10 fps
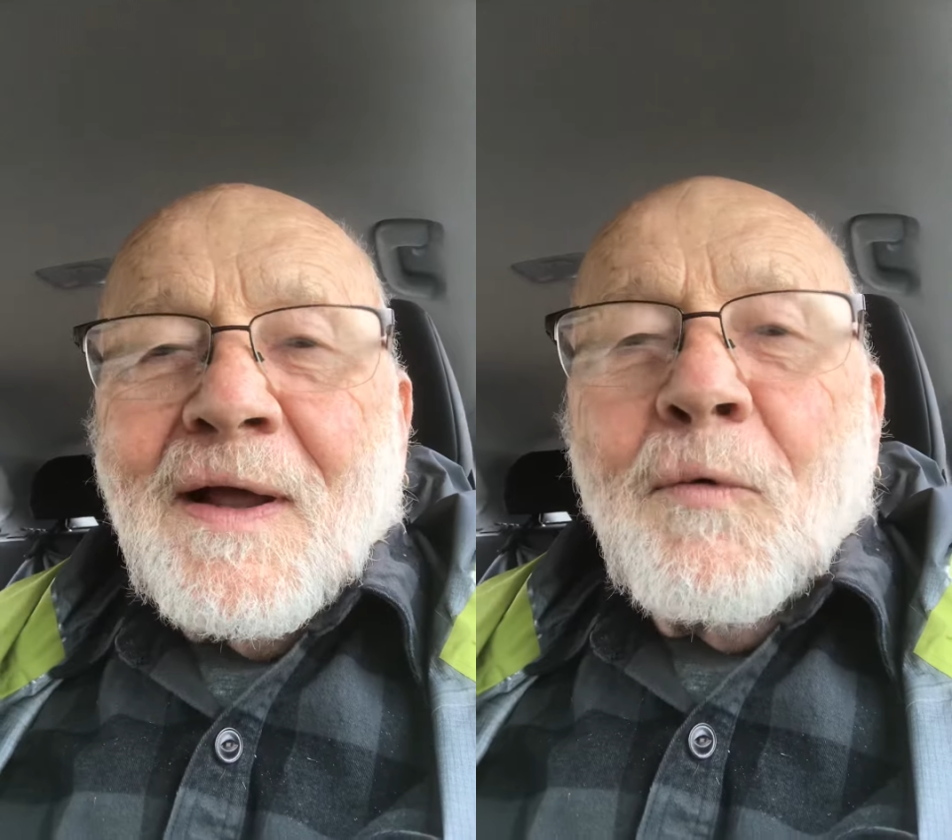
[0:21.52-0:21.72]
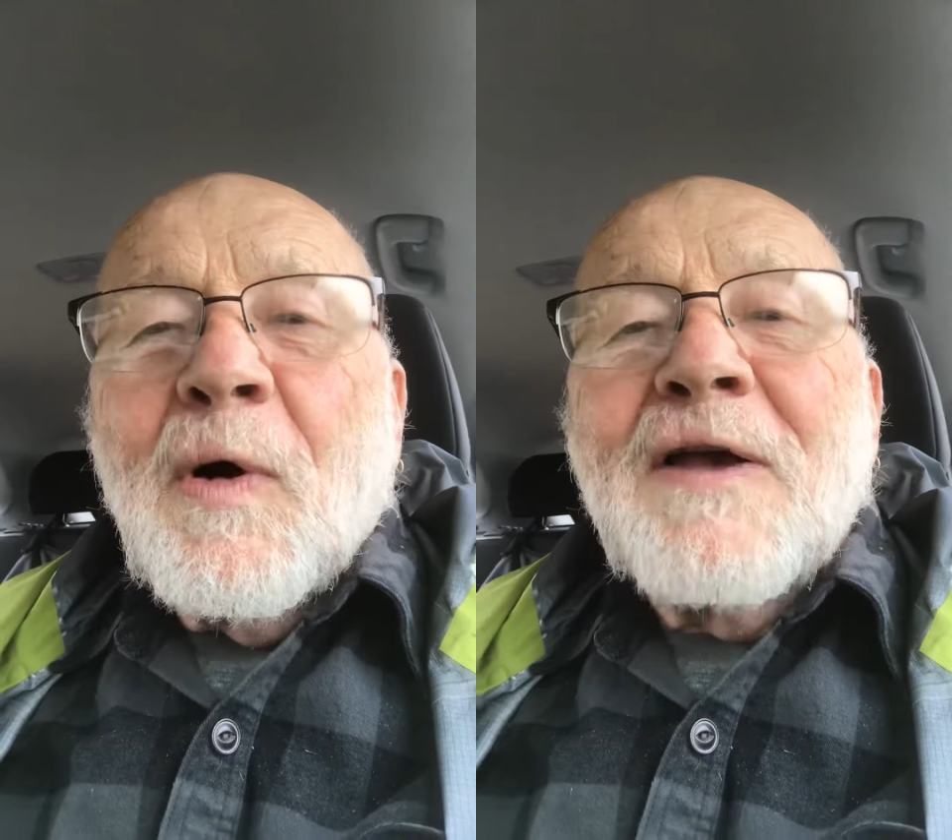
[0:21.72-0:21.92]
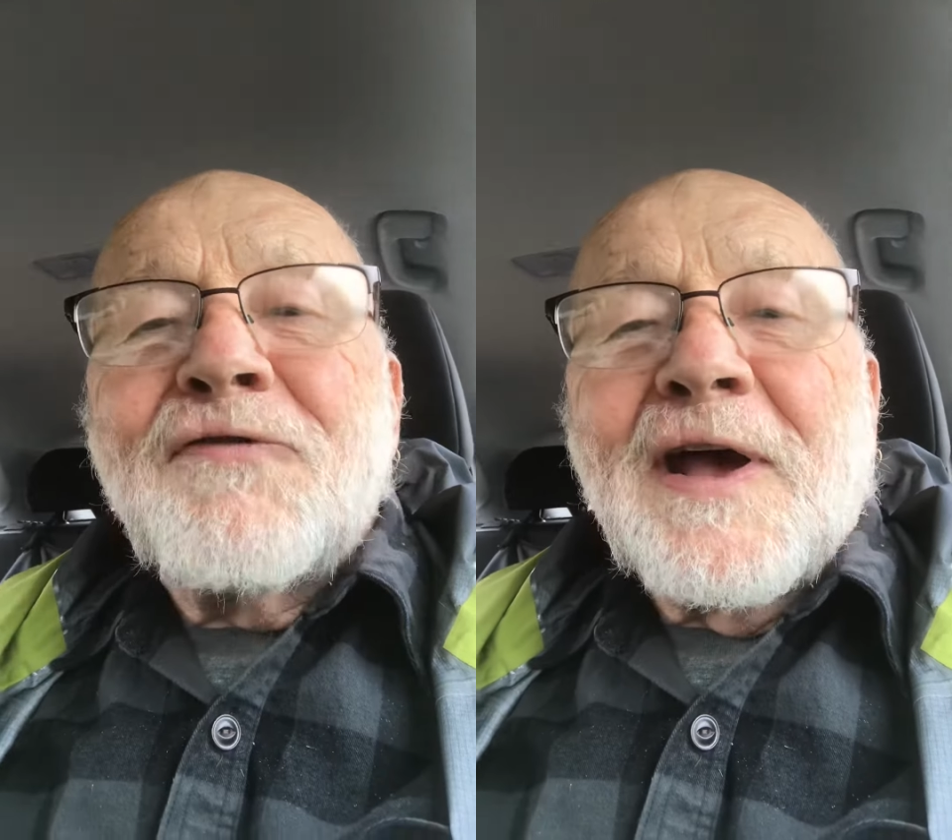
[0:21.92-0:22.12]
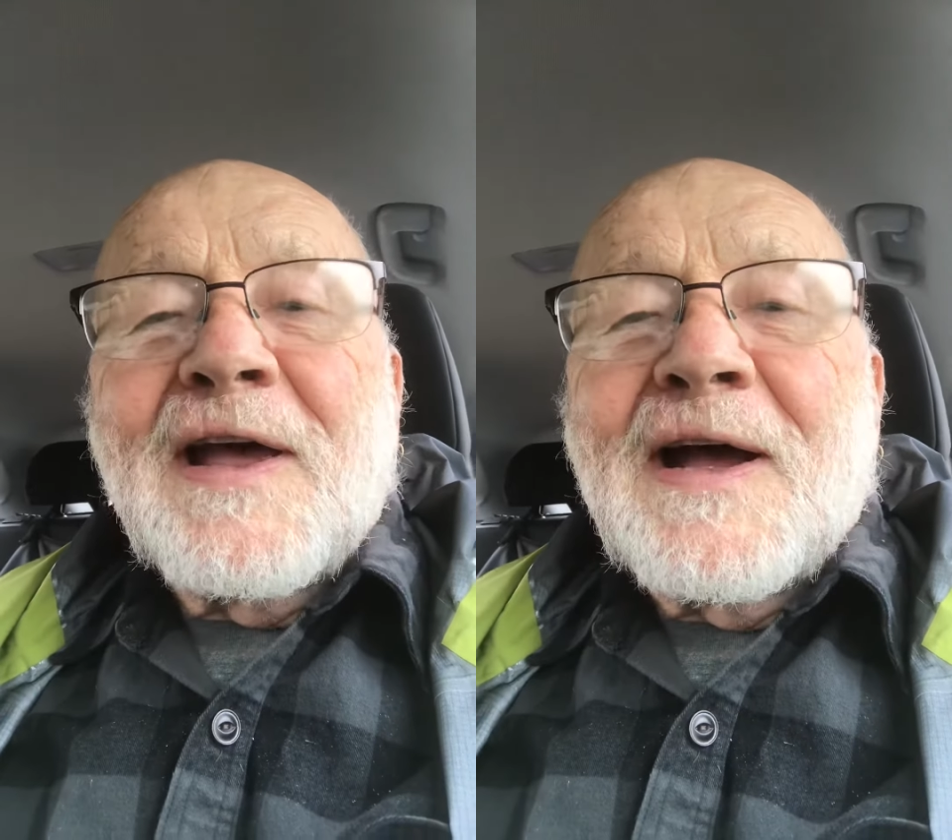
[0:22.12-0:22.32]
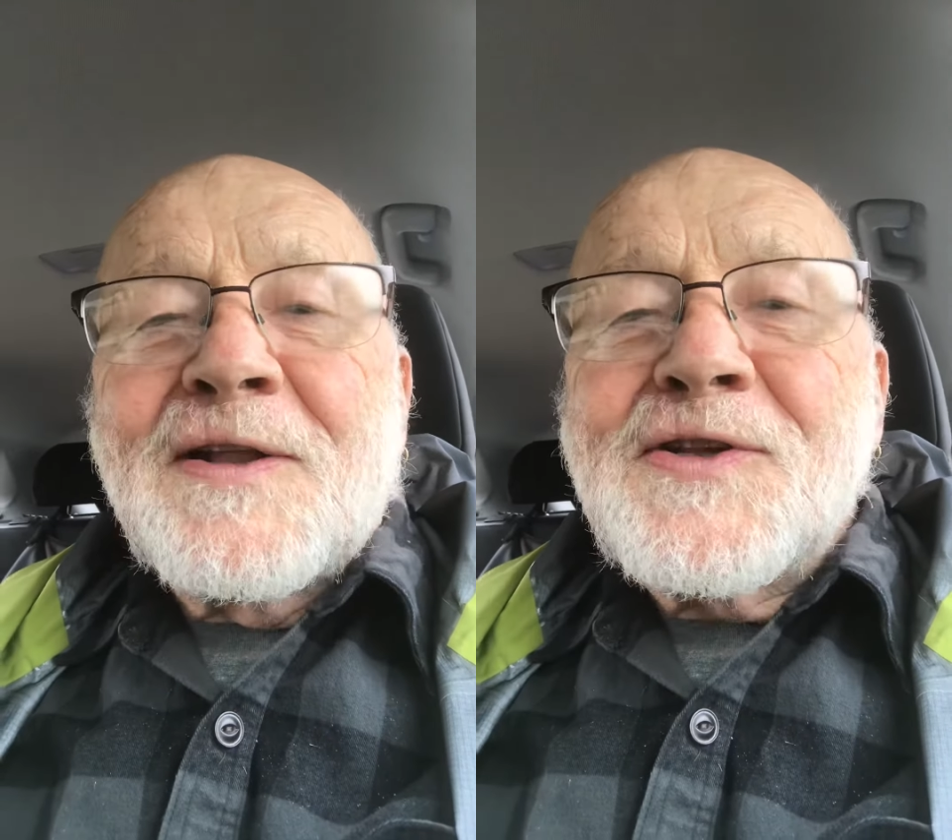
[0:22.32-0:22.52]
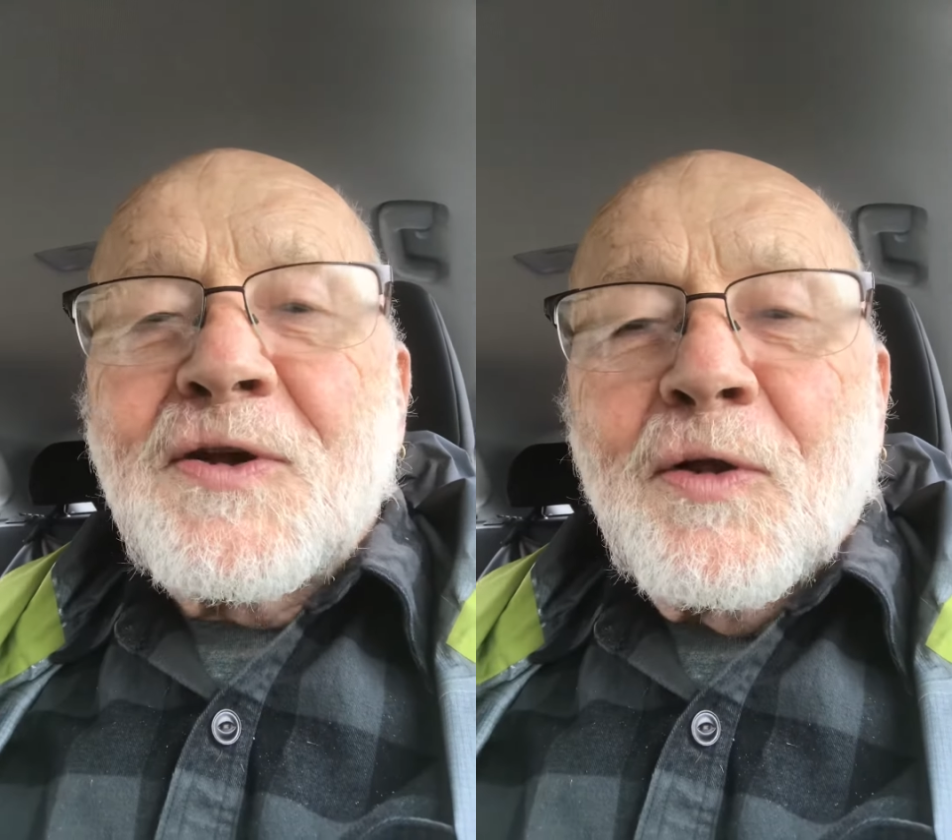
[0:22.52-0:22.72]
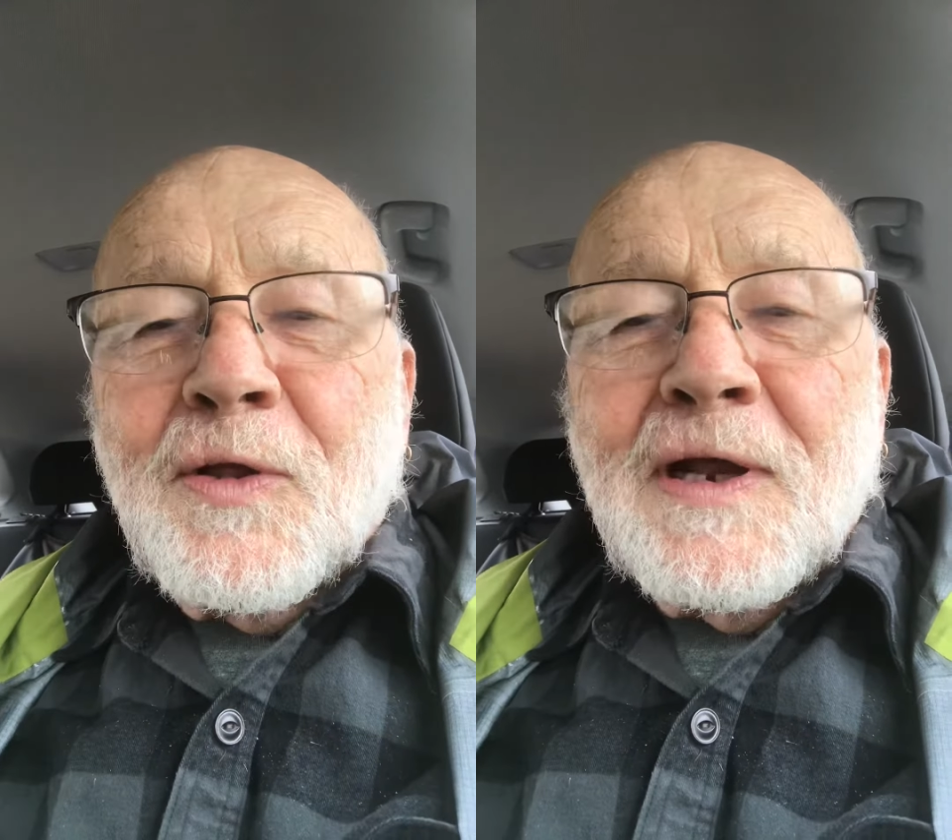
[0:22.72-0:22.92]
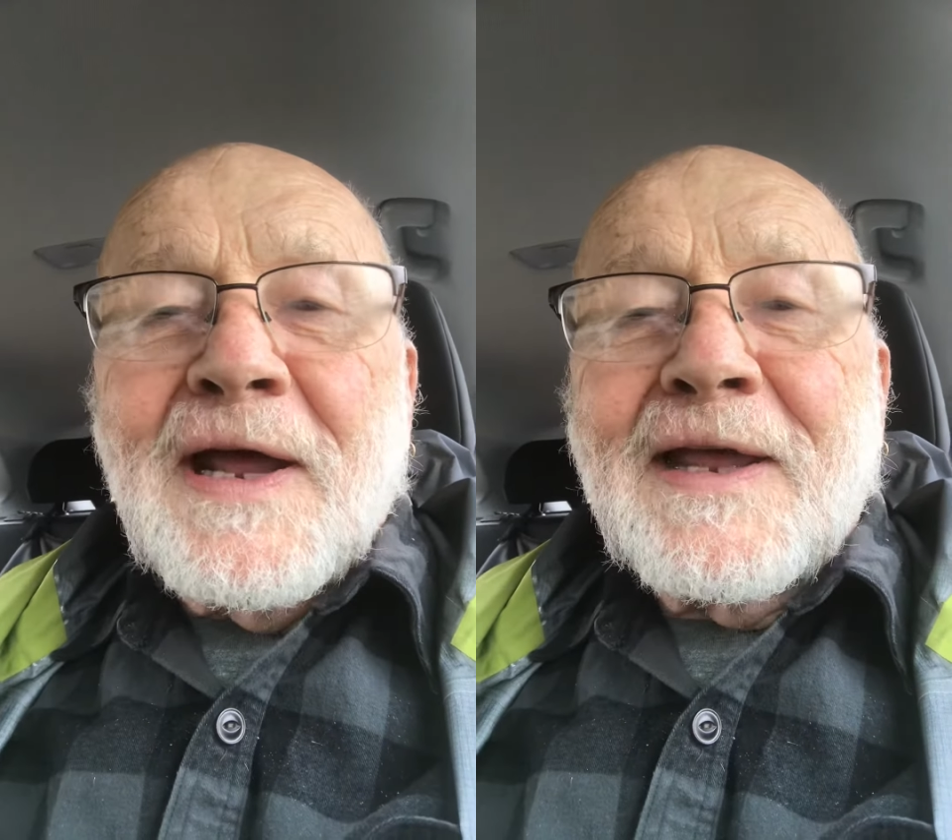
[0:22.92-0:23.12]
Wi-Fi on so
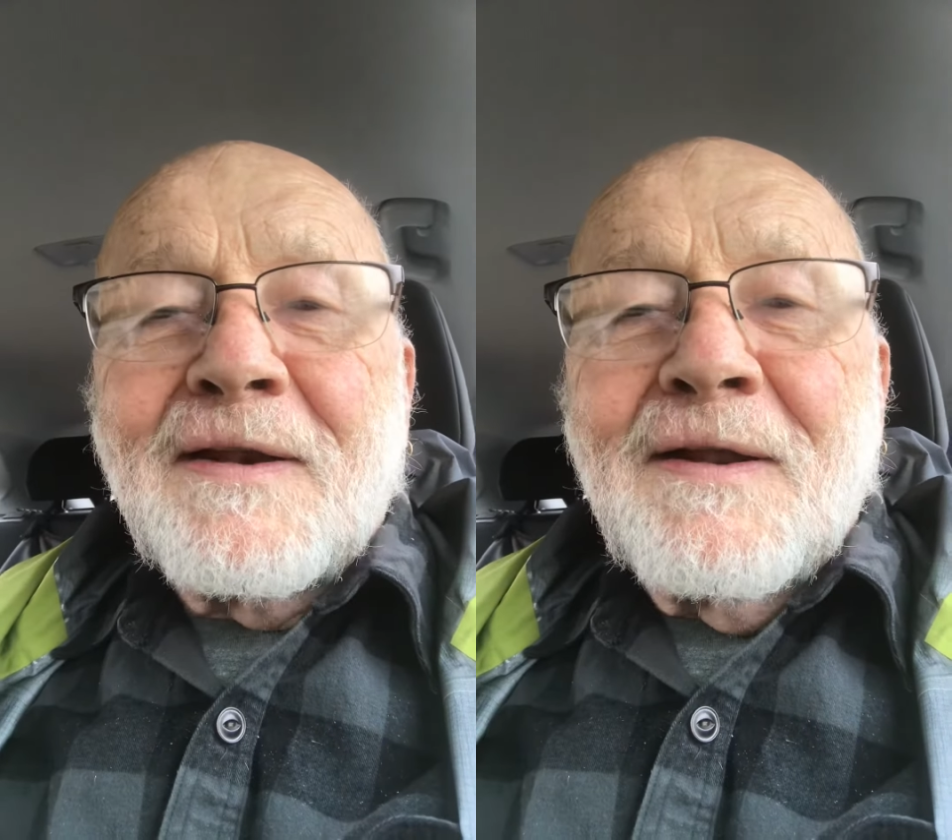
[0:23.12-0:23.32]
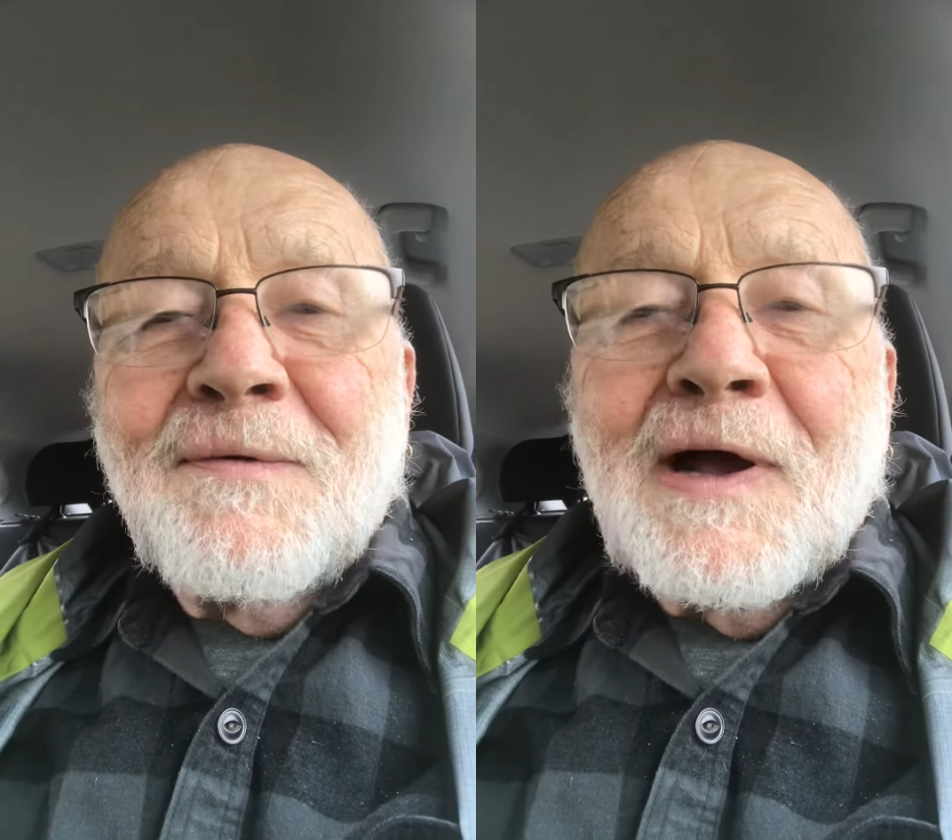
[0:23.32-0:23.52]
that I can